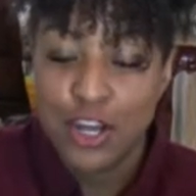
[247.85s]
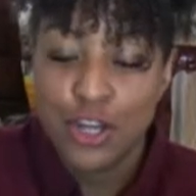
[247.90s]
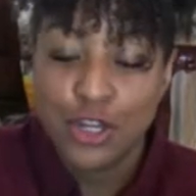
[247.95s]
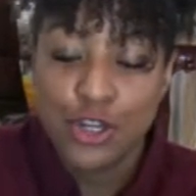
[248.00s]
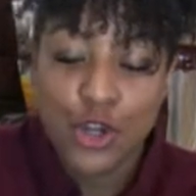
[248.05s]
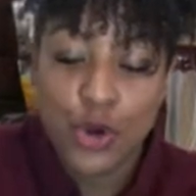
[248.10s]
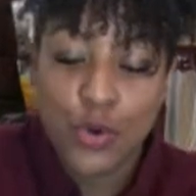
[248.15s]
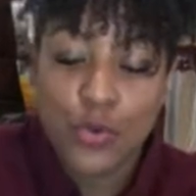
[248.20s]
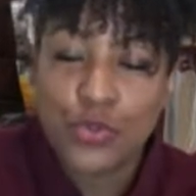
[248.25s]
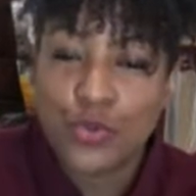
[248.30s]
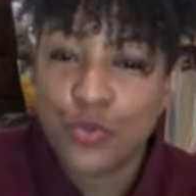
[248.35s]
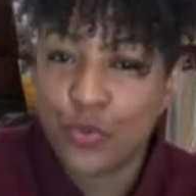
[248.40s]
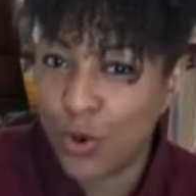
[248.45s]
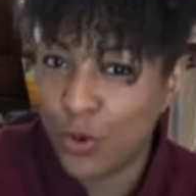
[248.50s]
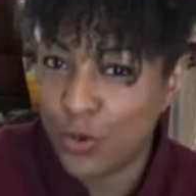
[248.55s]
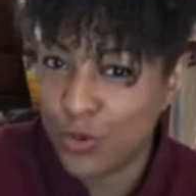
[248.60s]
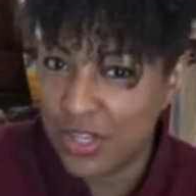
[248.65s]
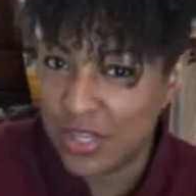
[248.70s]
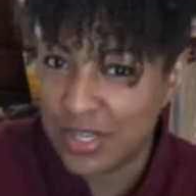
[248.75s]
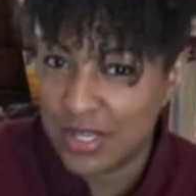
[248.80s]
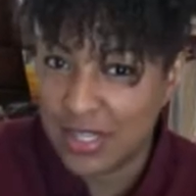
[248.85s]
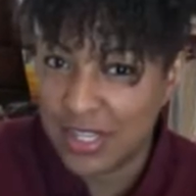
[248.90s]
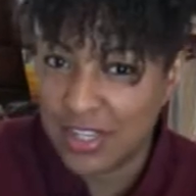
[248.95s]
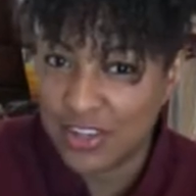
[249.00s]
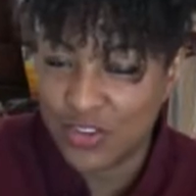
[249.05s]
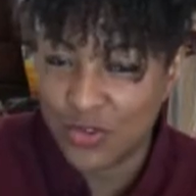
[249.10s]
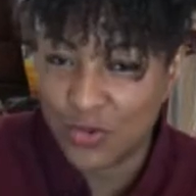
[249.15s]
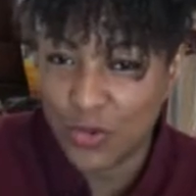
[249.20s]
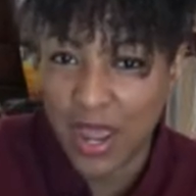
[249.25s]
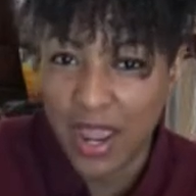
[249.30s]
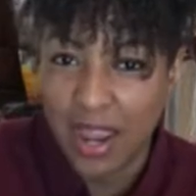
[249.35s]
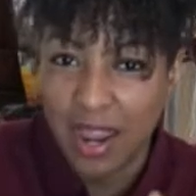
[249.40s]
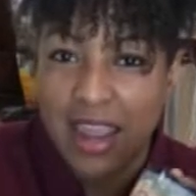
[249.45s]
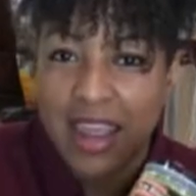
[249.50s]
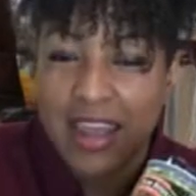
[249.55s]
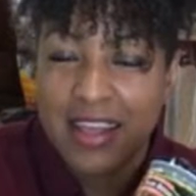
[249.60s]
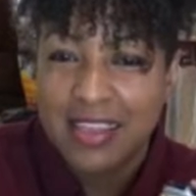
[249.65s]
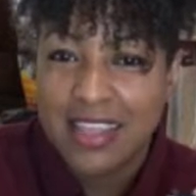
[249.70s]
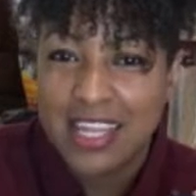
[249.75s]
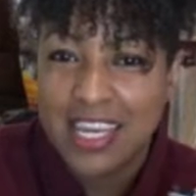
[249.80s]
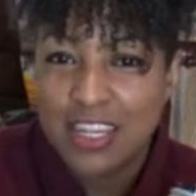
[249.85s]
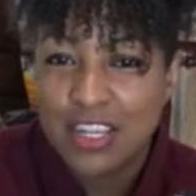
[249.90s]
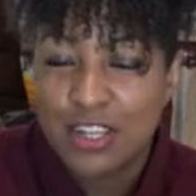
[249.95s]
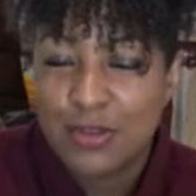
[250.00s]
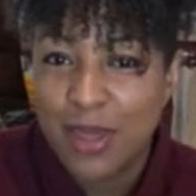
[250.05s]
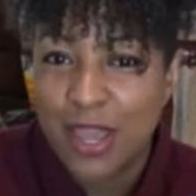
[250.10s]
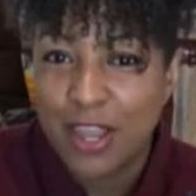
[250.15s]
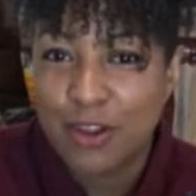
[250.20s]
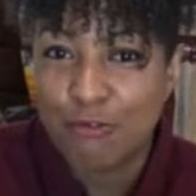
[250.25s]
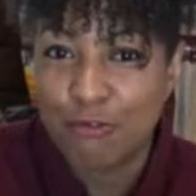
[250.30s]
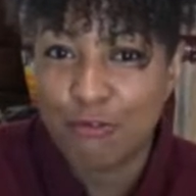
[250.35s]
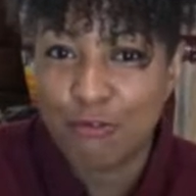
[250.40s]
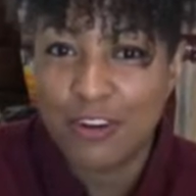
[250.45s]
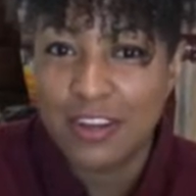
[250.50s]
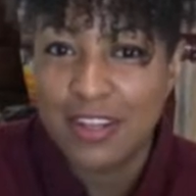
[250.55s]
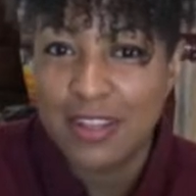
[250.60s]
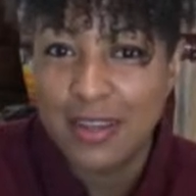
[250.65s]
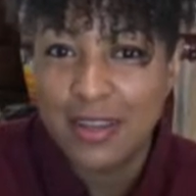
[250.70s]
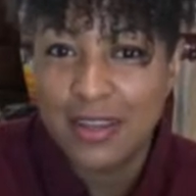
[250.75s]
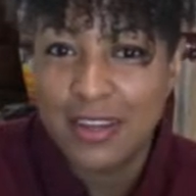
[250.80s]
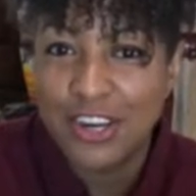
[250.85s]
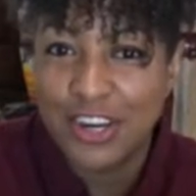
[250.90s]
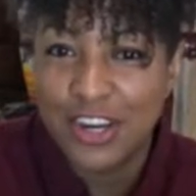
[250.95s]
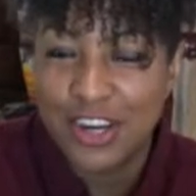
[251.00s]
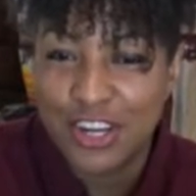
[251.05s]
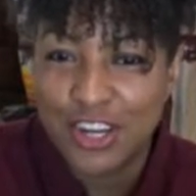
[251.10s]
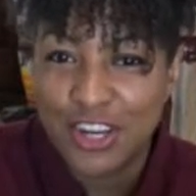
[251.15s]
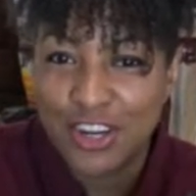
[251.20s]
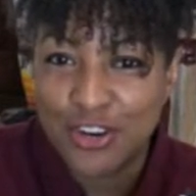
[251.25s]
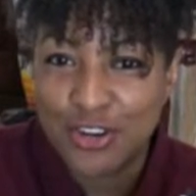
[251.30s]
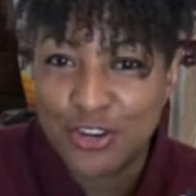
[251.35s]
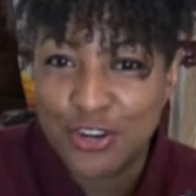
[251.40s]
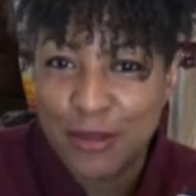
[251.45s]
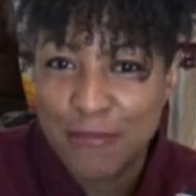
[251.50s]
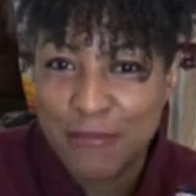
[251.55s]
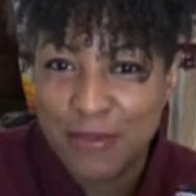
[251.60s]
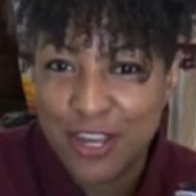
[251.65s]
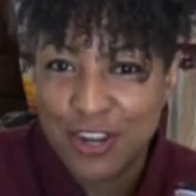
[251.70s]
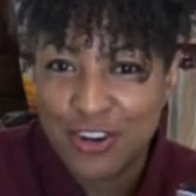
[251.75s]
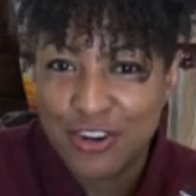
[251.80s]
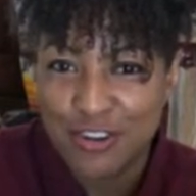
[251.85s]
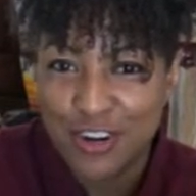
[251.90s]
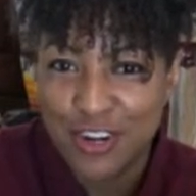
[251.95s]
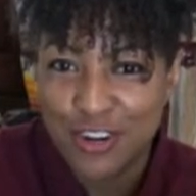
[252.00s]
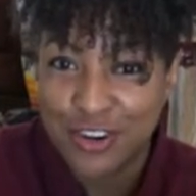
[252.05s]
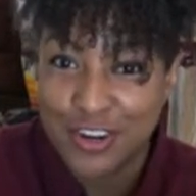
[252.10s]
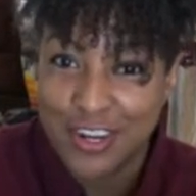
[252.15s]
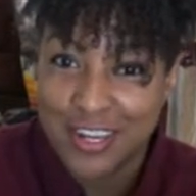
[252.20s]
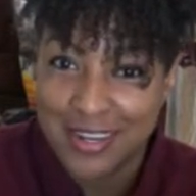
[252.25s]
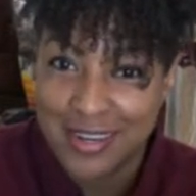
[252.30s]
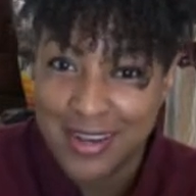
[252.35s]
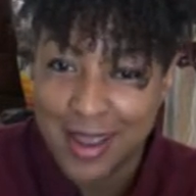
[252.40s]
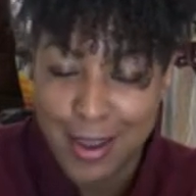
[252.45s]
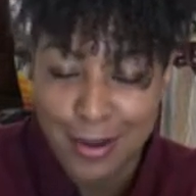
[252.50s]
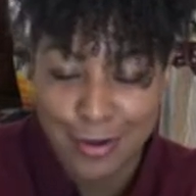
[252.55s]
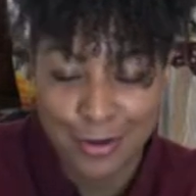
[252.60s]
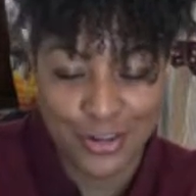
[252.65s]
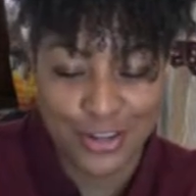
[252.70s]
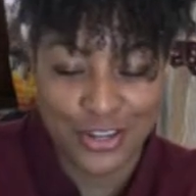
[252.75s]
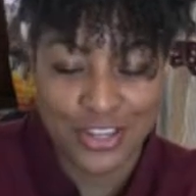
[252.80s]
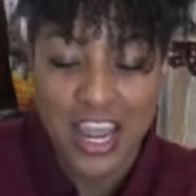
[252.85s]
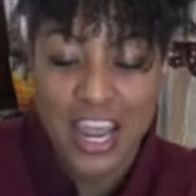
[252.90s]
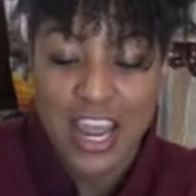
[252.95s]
Don't throw these things away. These make really good creepy critter containers.